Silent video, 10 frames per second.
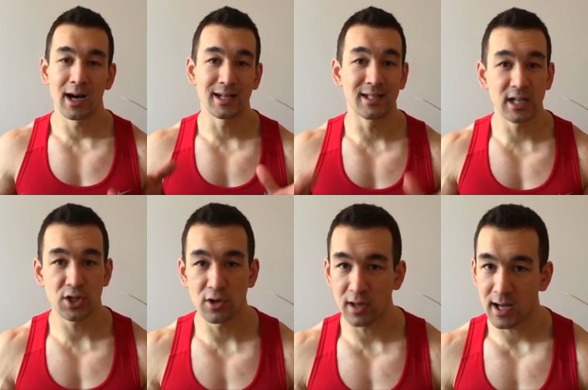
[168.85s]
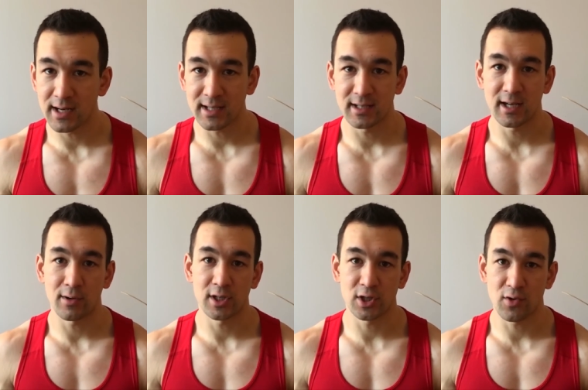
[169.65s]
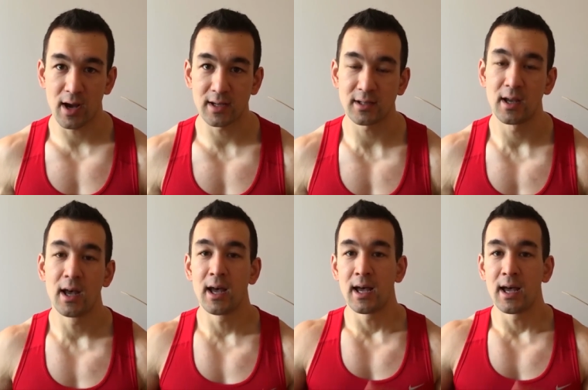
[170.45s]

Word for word: additional unnecessary stress,